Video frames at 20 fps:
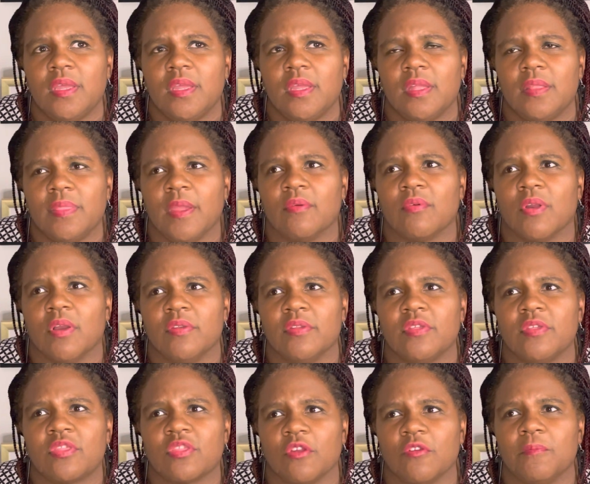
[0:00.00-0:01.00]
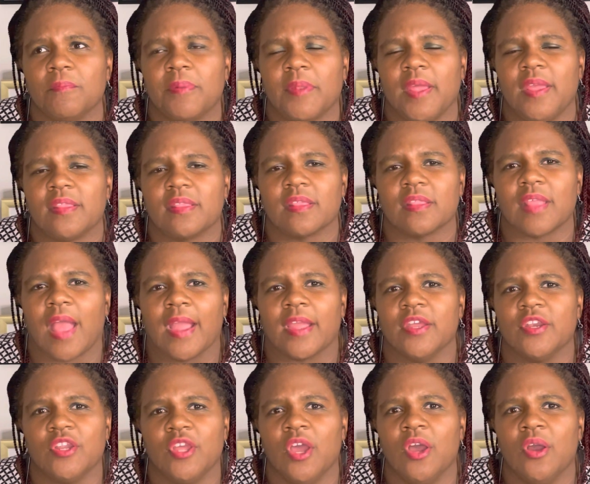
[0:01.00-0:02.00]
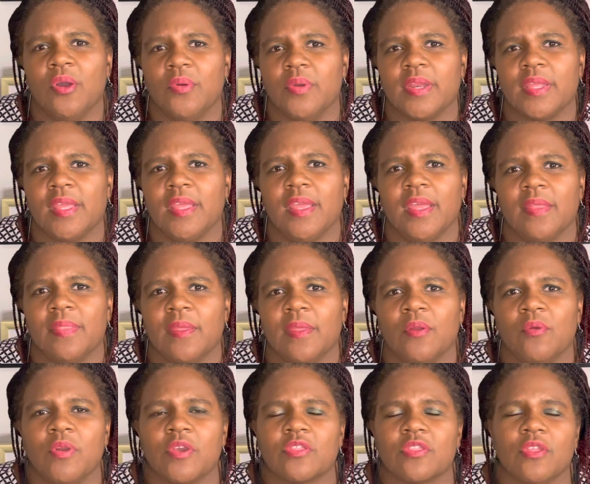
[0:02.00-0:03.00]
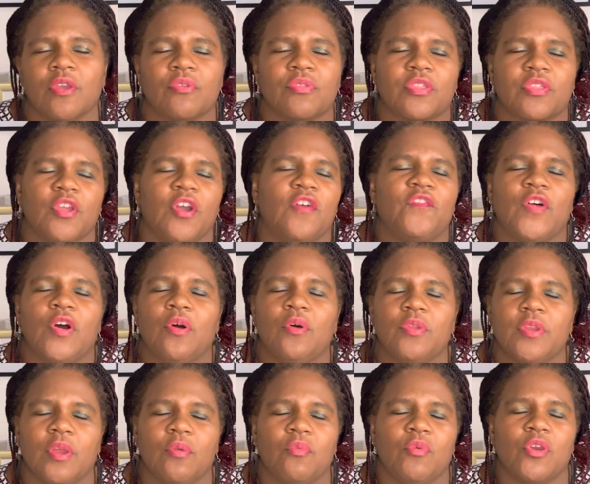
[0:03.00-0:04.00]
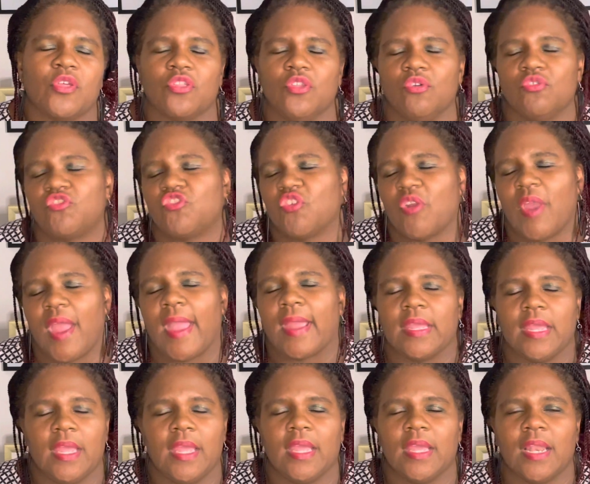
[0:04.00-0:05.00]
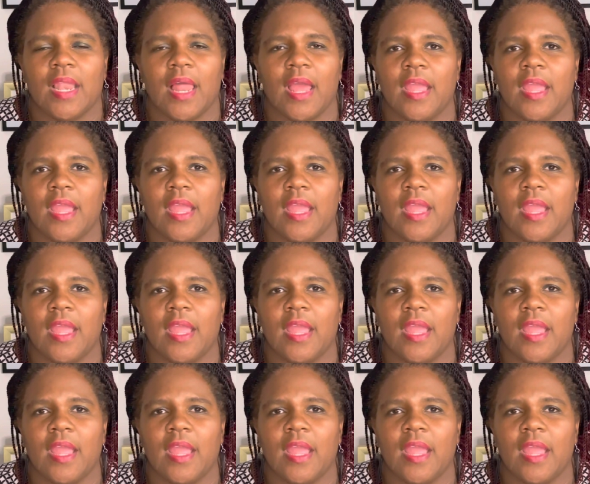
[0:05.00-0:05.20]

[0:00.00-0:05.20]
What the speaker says: there were only certain places I could go. And again, there was no cell phone, there was no tracking.